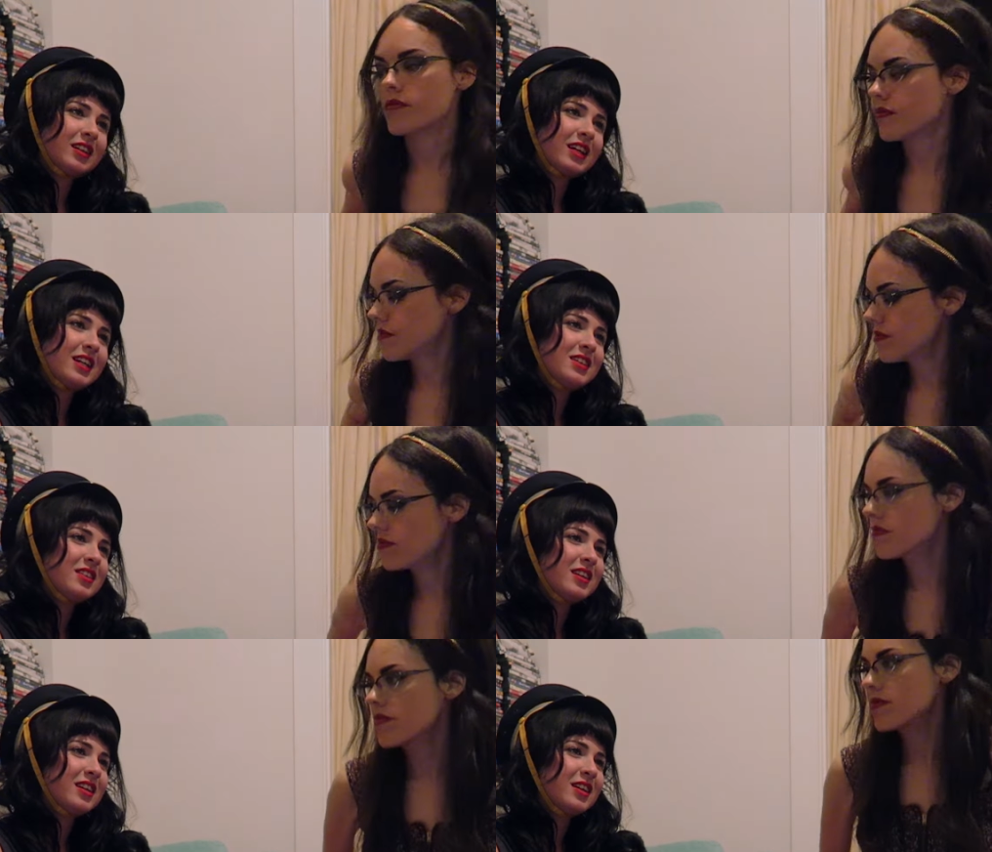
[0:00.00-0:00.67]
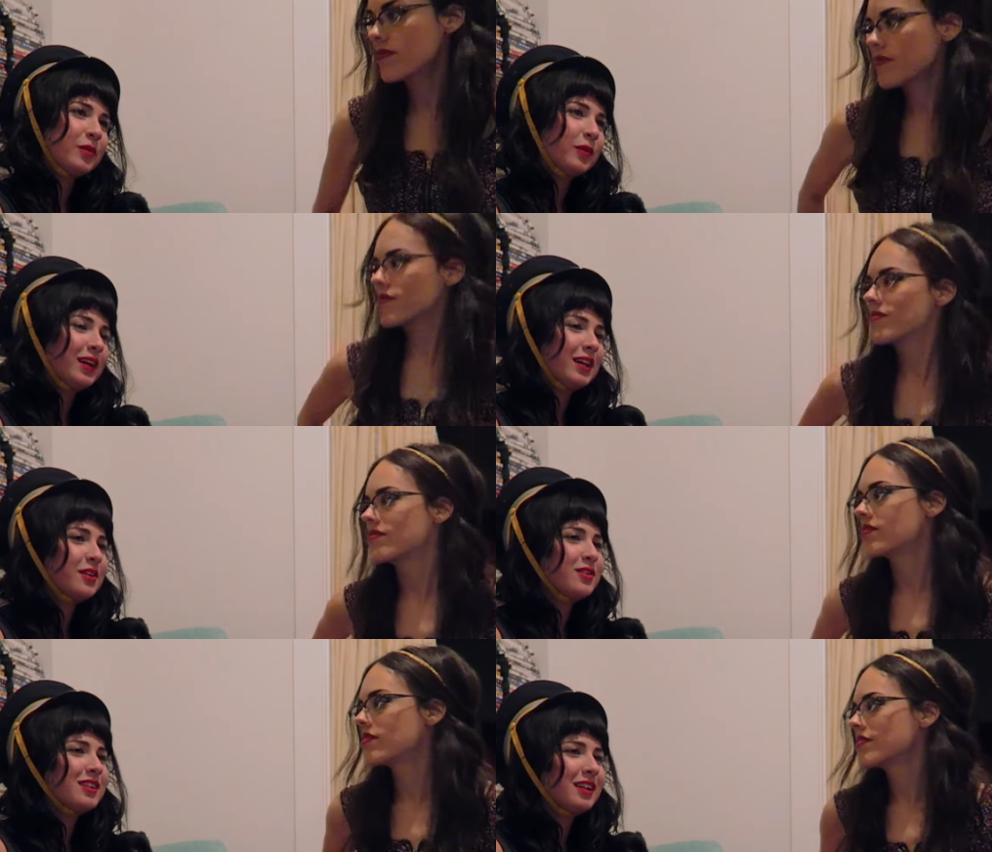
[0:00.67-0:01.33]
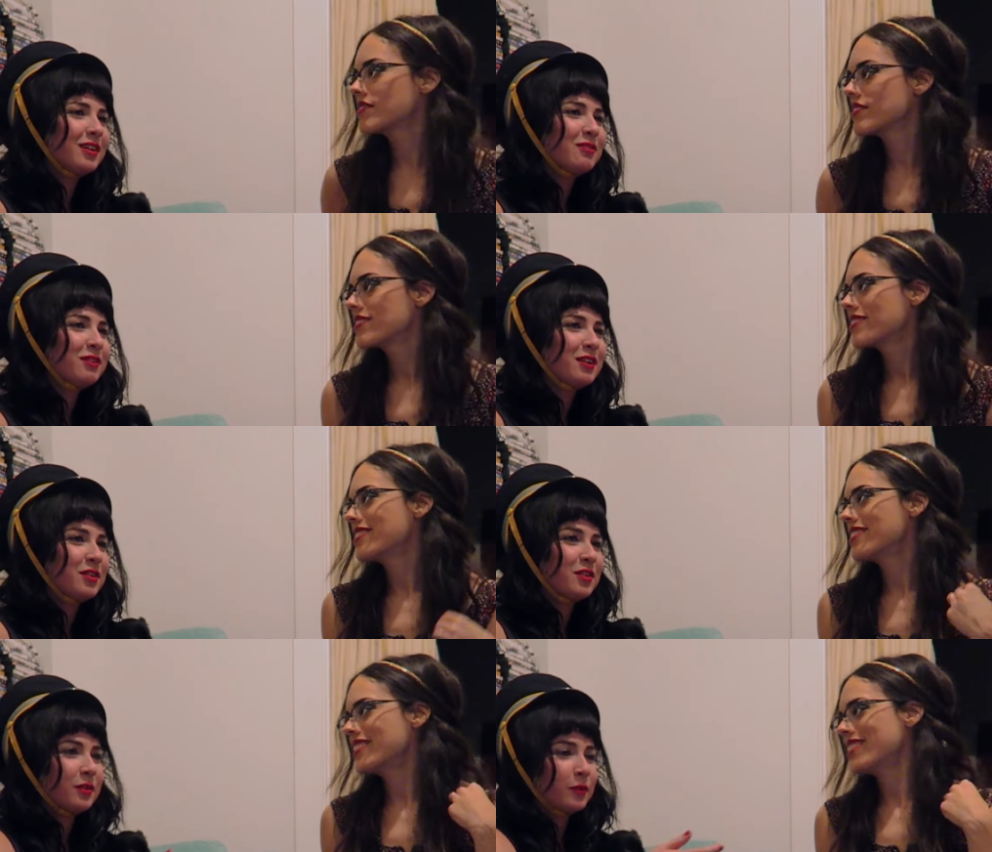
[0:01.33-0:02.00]
Speaker 1: KT, why don't you tell our
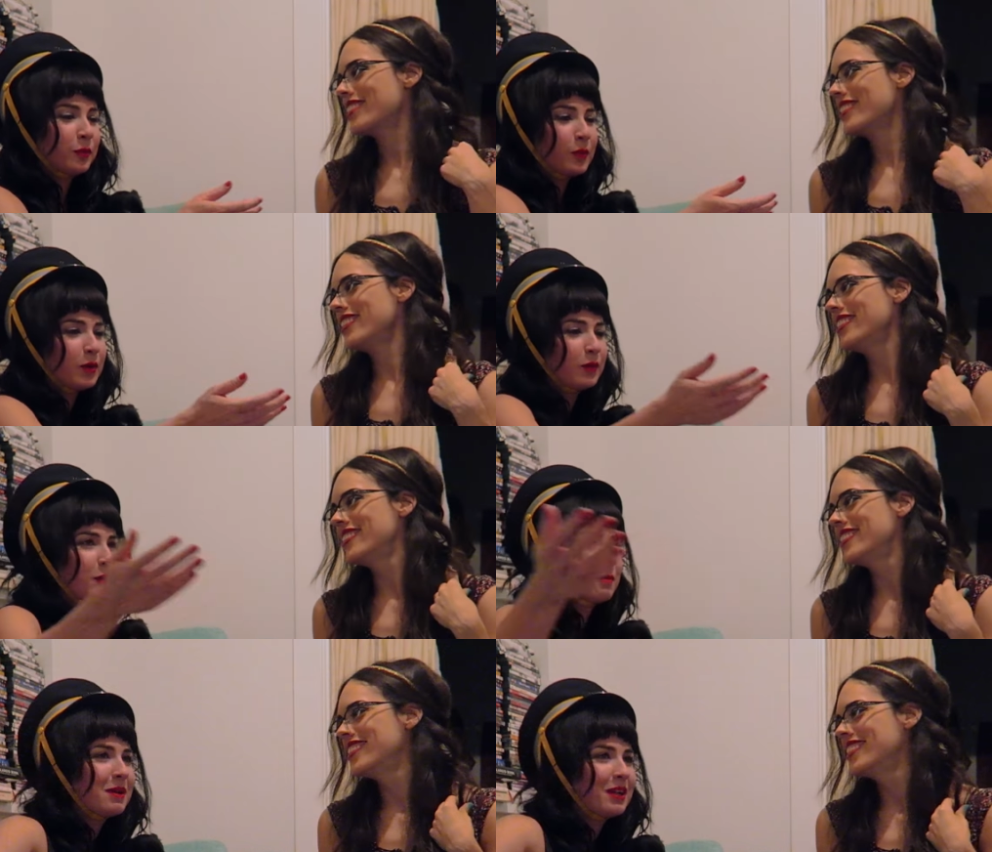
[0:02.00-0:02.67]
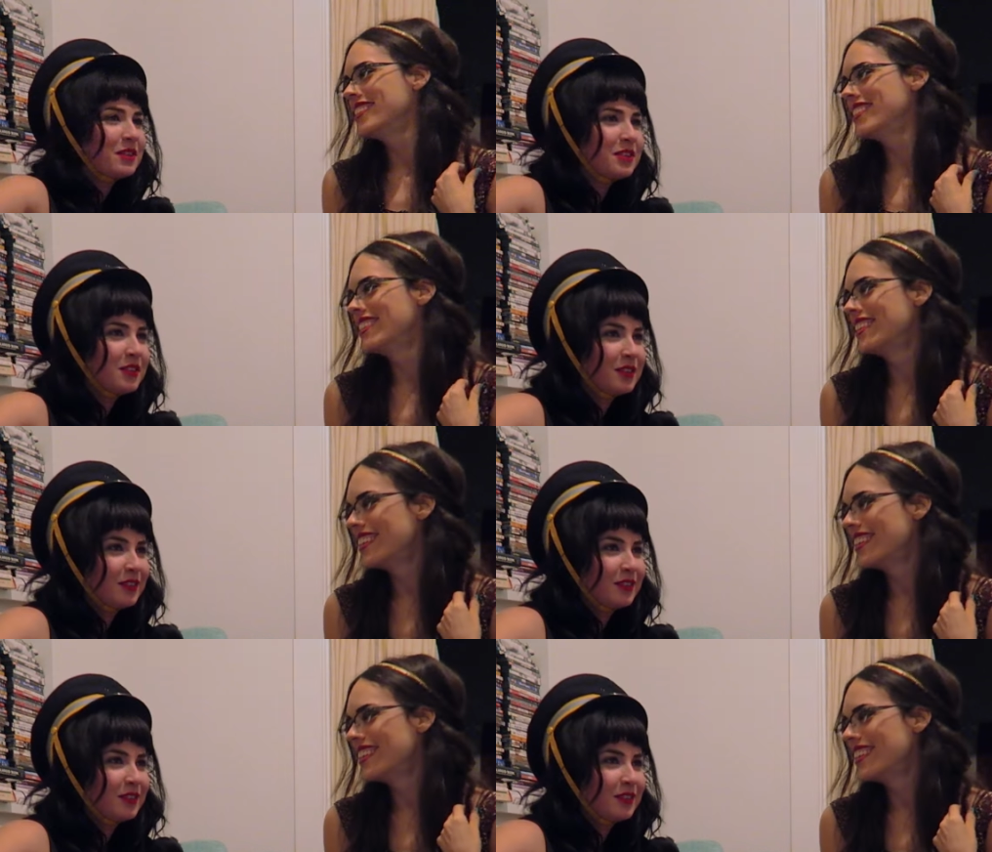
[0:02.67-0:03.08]
friends what we're about to